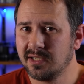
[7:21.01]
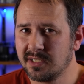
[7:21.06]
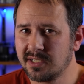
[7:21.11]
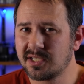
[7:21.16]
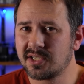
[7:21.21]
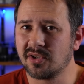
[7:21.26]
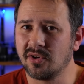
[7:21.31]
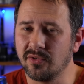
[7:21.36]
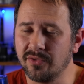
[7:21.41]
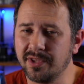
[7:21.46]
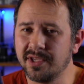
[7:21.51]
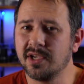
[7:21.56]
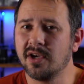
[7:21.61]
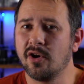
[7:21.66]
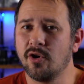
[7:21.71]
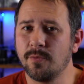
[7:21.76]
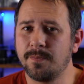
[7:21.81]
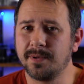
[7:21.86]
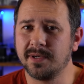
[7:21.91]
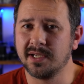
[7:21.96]
So the
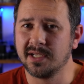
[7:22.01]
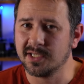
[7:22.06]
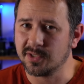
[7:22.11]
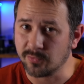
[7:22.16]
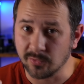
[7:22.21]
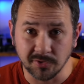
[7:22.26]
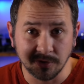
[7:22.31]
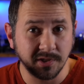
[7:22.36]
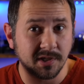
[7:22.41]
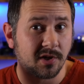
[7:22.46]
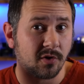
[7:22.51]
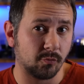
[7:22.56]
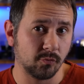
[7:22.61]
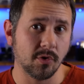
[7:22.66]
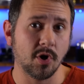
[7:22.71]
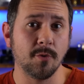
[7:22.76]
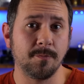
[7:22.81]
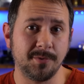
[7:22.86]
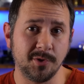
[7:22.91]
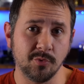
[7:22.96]
opening is really gonna
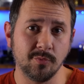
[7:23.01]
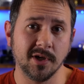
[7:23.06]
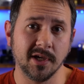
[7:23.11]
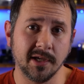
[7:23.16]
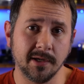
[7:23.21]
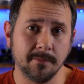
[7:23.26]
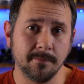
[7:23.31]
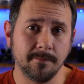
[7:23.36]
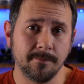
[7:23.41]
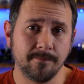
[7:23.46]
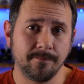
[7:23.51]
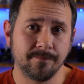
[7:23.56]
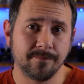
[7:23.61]
rope you in.